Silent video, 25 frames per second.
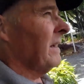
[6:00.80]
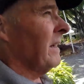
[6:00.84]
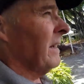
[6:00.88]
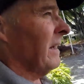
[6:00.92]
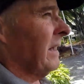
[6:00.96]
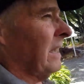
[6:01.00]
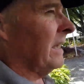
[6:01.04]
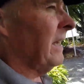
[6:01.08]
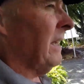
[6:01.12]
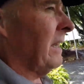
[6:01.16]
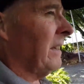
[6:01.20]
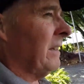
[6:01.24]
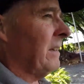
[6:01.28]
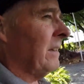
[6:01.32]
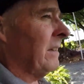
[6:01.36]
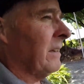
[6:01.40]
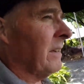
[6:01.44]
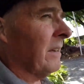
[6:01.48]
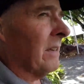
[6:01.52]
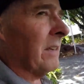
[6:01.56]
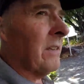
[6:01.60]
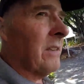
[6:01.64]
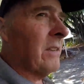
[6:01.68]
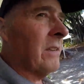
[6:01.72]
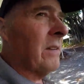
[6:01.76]
And
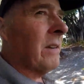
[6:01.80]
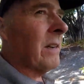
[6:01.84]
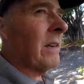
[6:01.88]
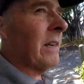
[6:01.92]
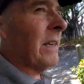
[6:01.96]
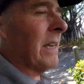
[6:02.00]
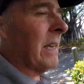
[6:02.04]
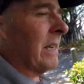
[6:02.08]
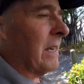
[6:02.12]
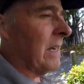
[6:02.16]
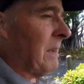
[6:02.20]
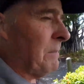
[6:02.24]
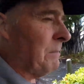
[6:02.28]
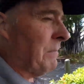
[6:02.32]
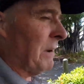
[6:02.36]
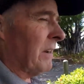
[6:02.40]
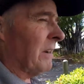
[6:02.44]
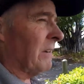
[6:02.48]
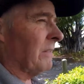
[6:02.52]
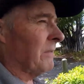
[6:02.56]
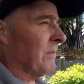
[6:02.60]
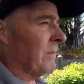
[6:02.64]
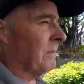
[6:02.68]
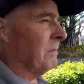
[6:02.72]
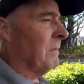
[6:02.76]
it's not going to get any better
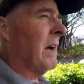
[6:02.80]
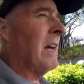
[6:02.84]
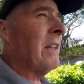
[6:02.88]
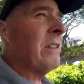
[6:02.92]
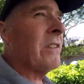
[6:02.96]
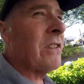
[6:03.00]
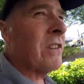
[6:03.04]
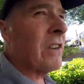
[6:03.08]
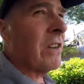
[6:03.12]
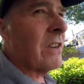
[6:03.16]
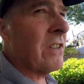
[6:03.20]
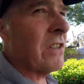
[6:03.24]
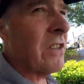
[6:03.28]
for months I'd